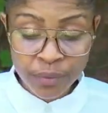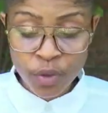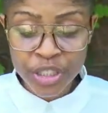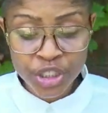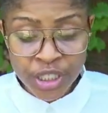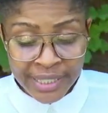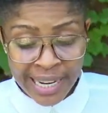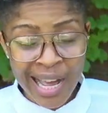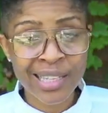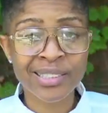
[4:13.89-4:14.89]
of Christian
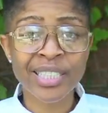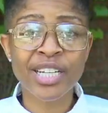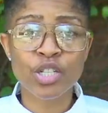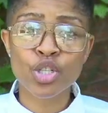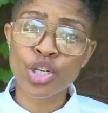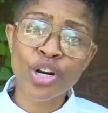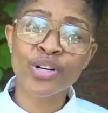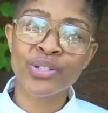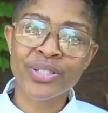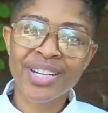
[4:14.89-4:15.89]
theology
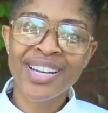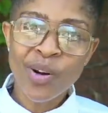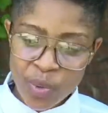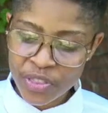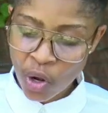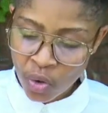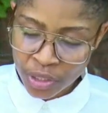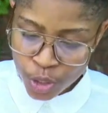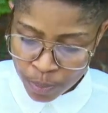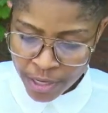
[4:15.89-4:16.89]
concerned with the
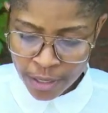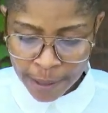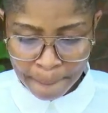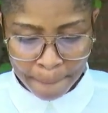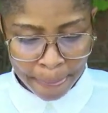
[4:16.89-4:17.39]
Holy Spirit.